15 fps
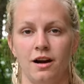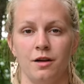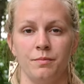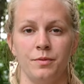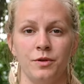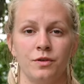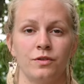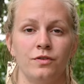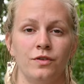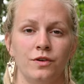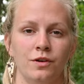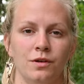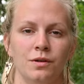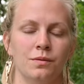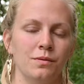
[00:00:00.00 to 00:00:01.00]
are
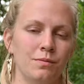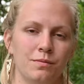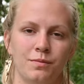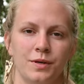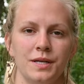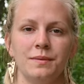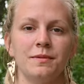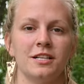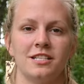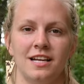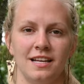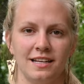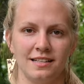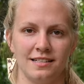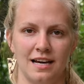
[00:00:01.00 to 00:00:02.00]
beautiful pretty much
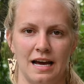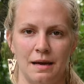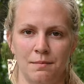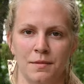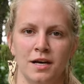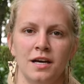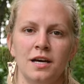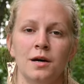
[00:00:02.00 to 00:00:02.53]
any time.